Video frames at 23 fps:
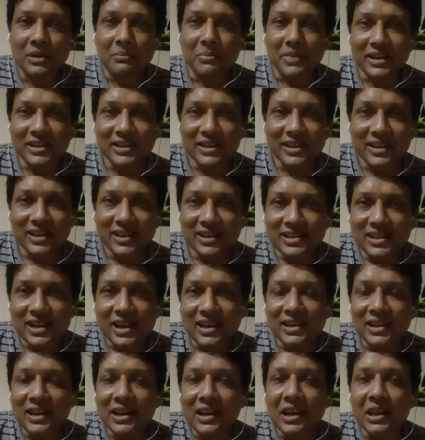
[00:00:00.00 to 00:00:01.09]
But there are
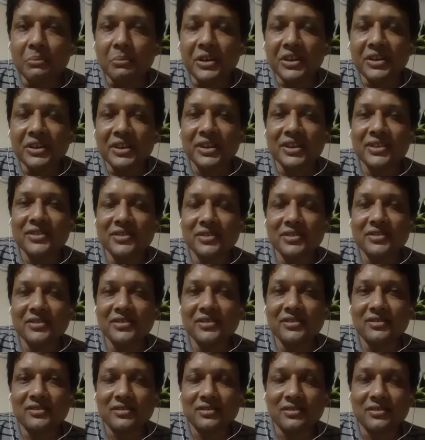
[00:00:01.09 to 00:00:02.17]
certain
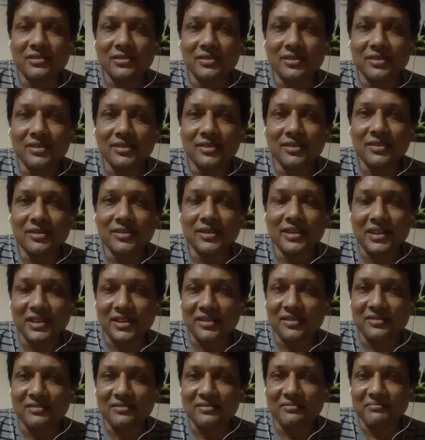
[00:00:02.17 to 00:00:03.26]
limitations
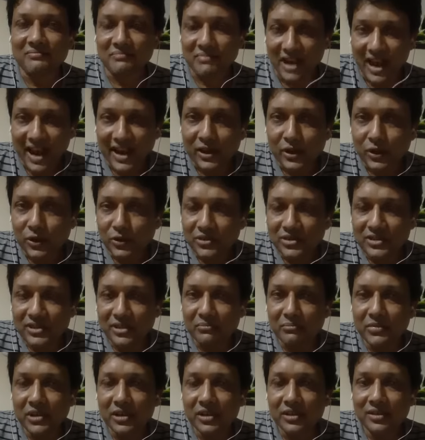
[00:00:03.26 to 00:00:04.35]
in plant growth
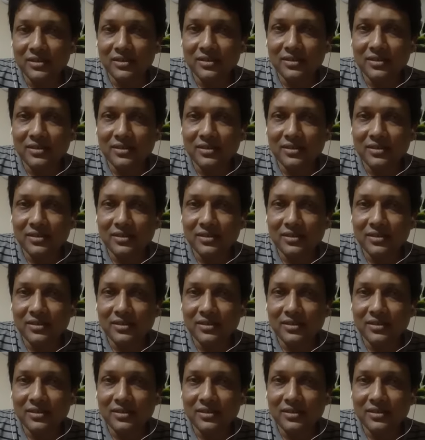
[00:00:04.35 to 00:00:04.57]
chamber